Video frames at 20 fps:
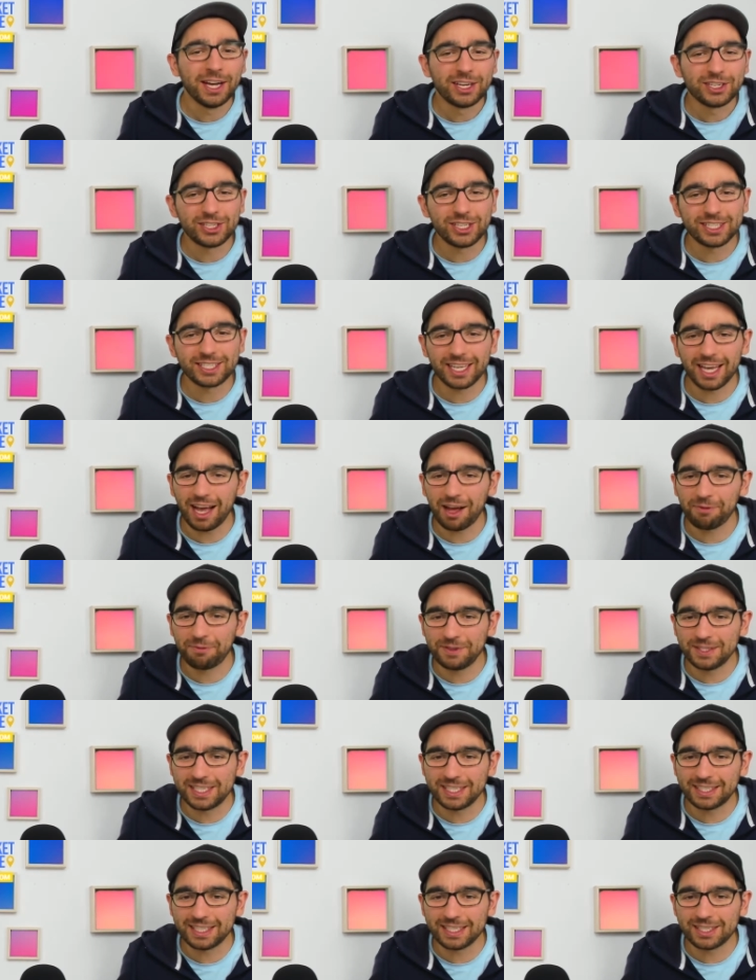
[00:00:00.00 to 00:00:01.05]
She said, I
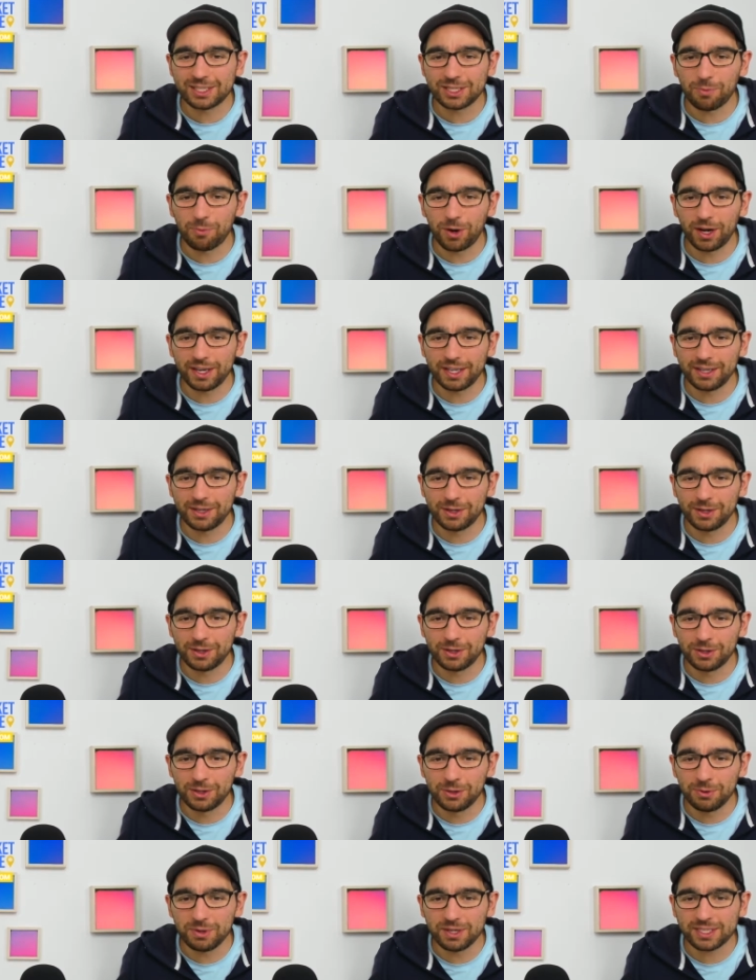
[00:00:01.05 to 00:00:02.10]
visited someone in a
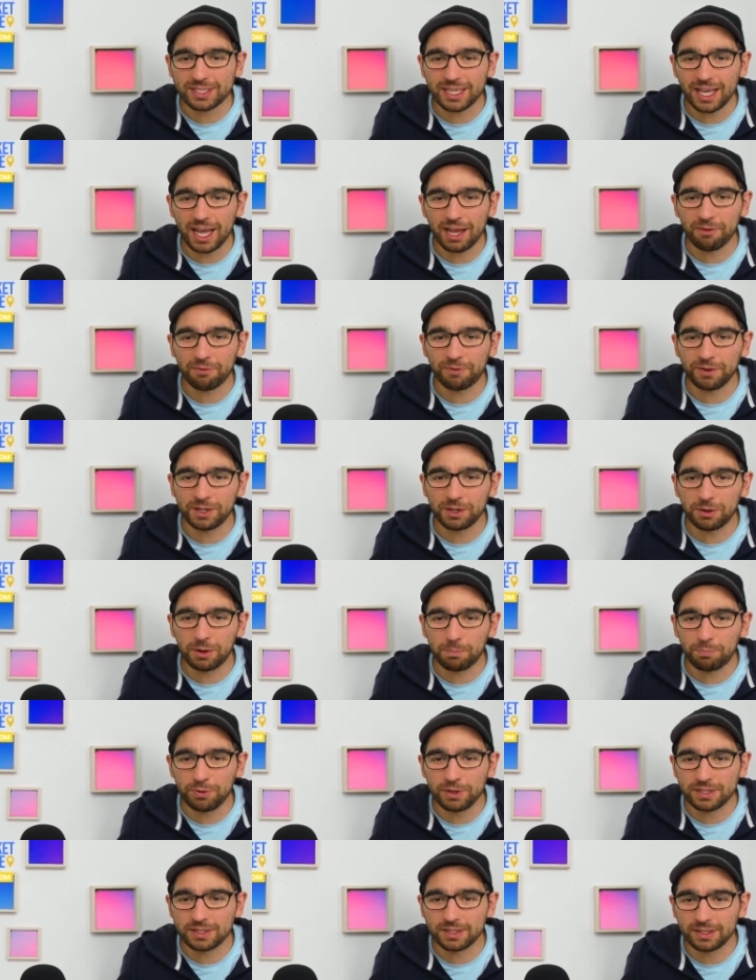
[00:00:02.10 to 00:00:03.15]
USA federal
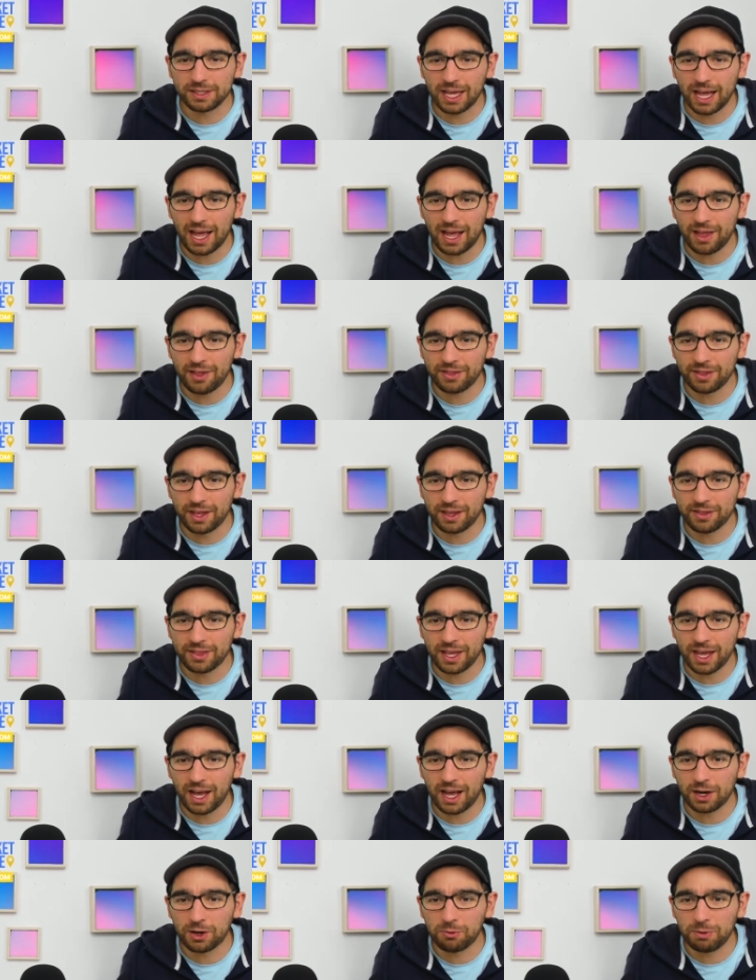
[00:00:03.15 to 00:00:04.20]
prison and they
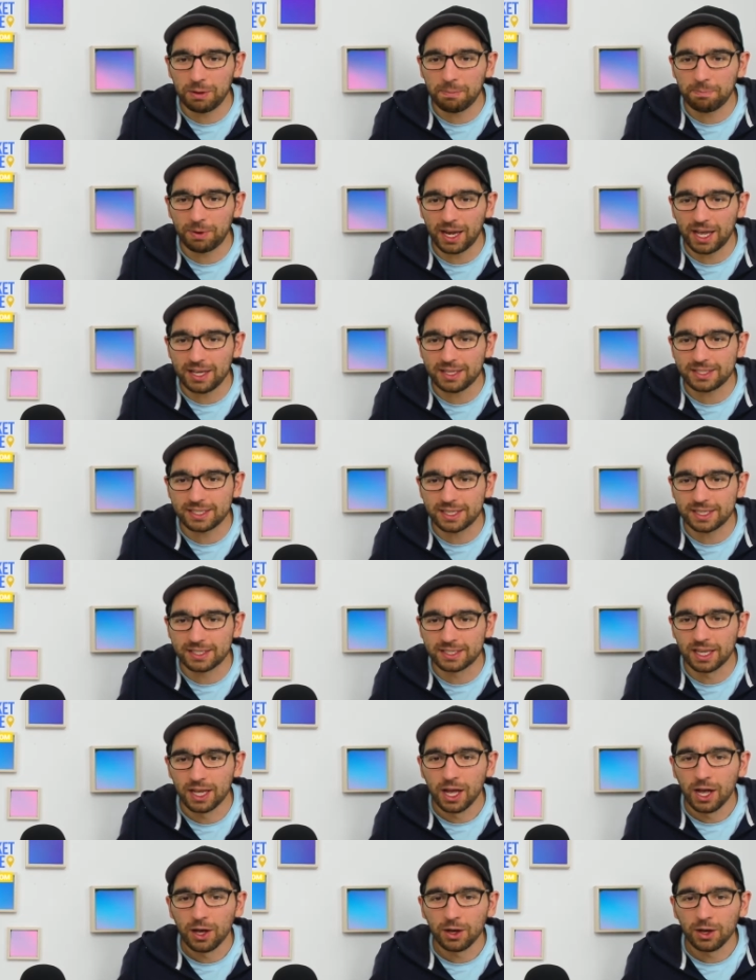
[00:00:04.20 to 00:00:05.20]
are green places.